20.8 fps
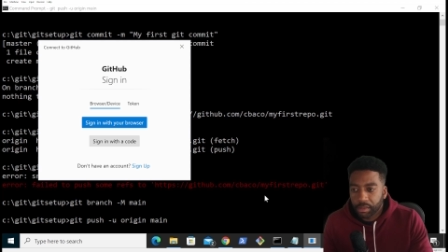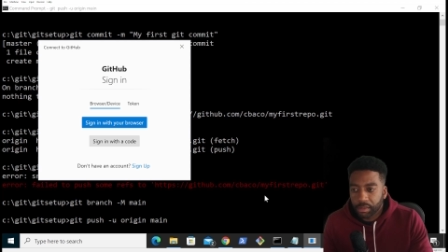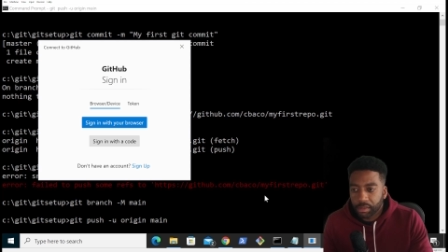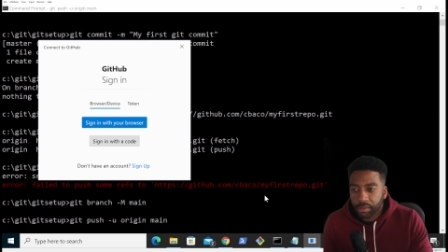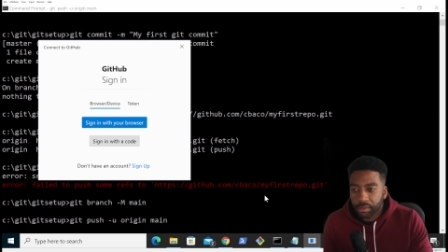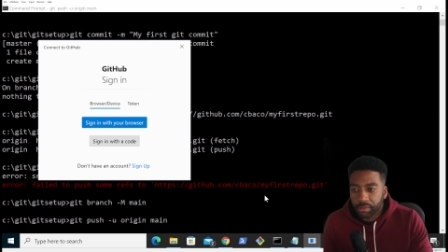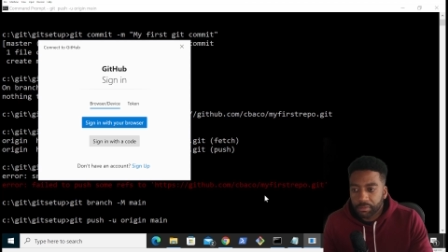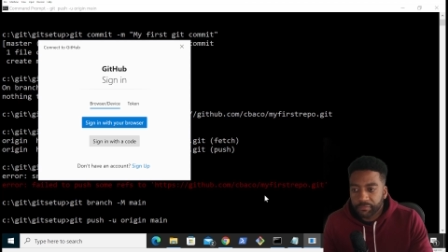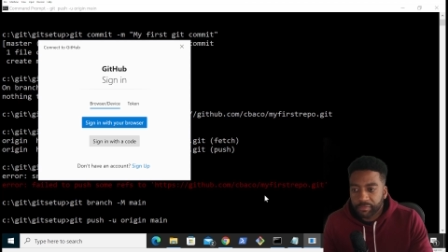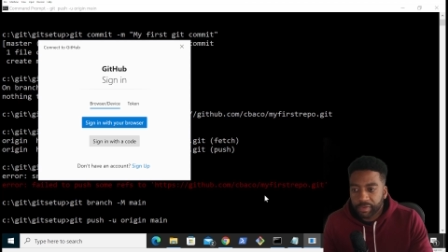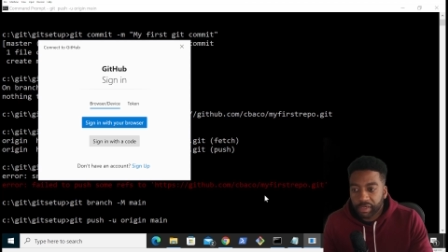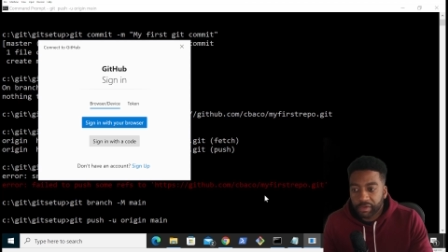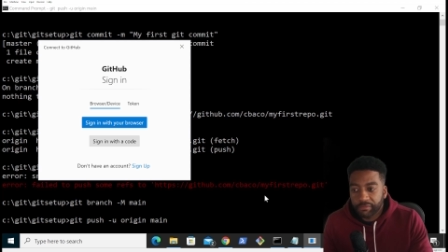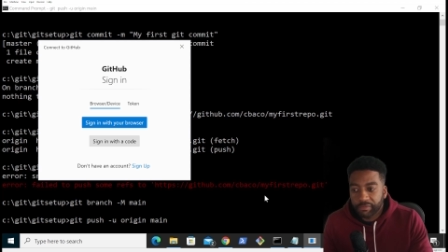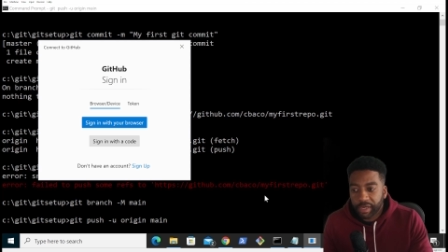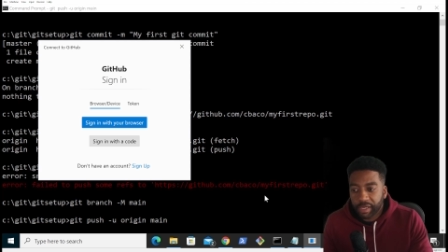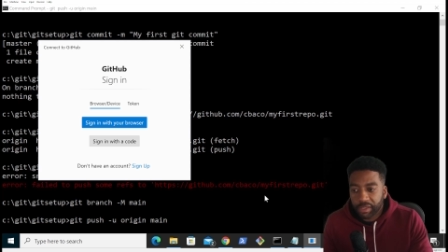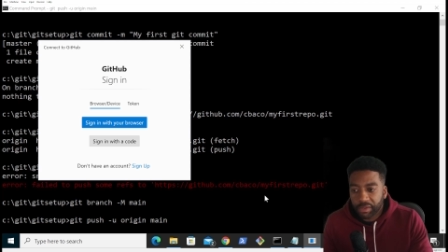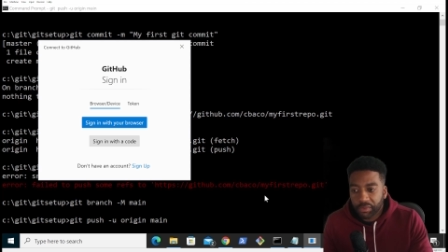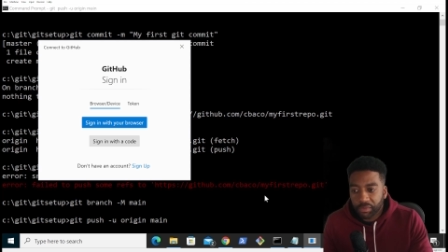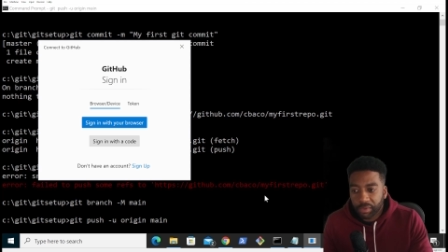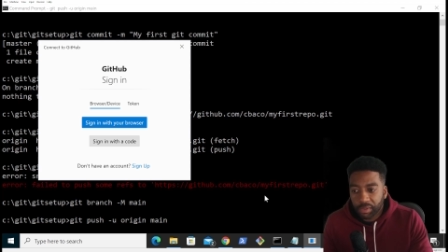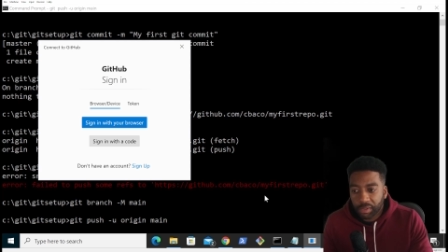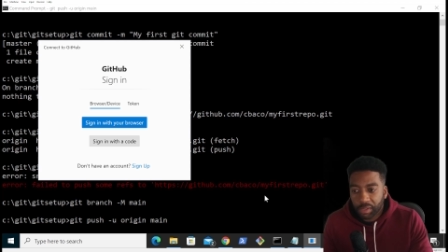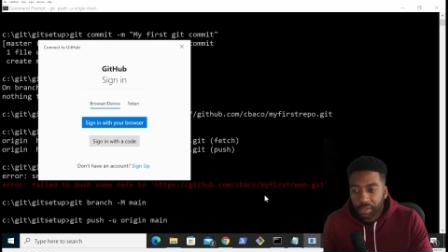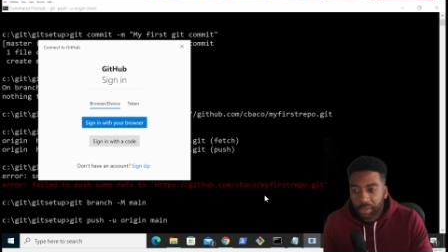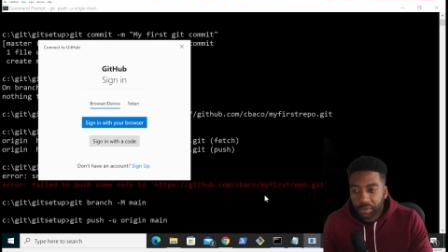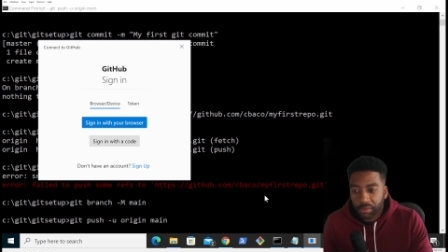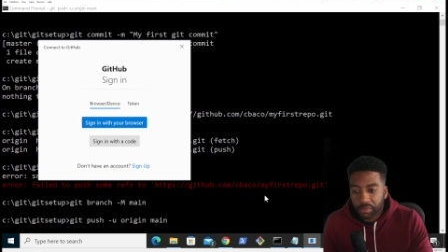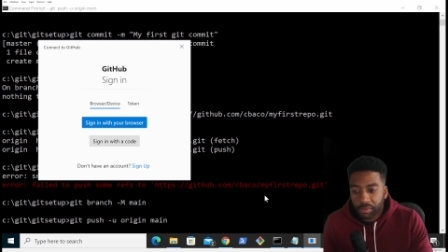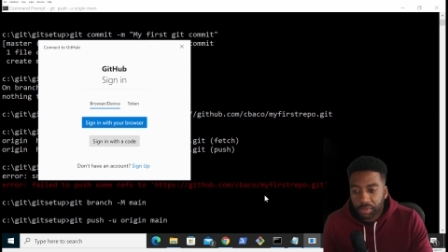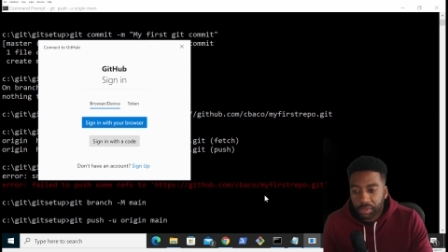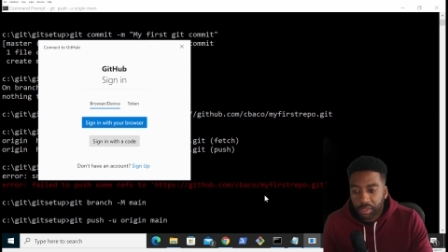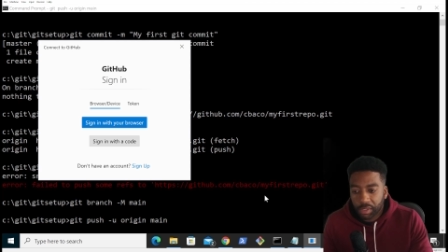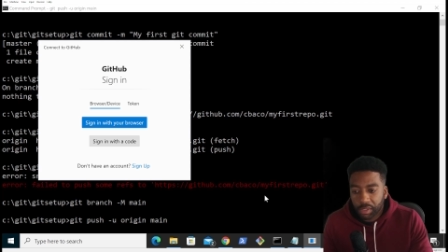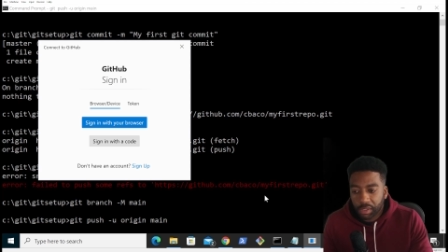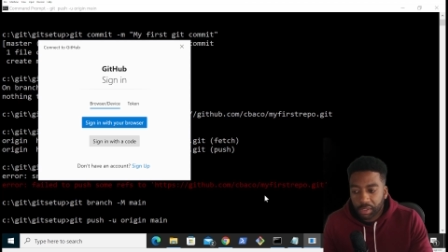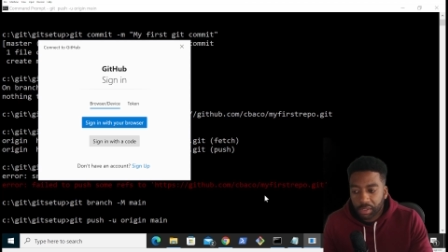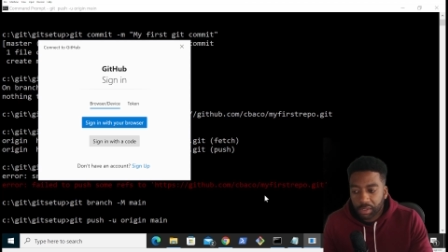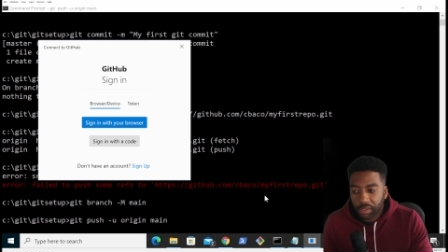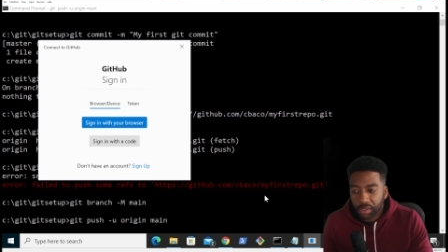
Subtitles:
verify that we are who we are,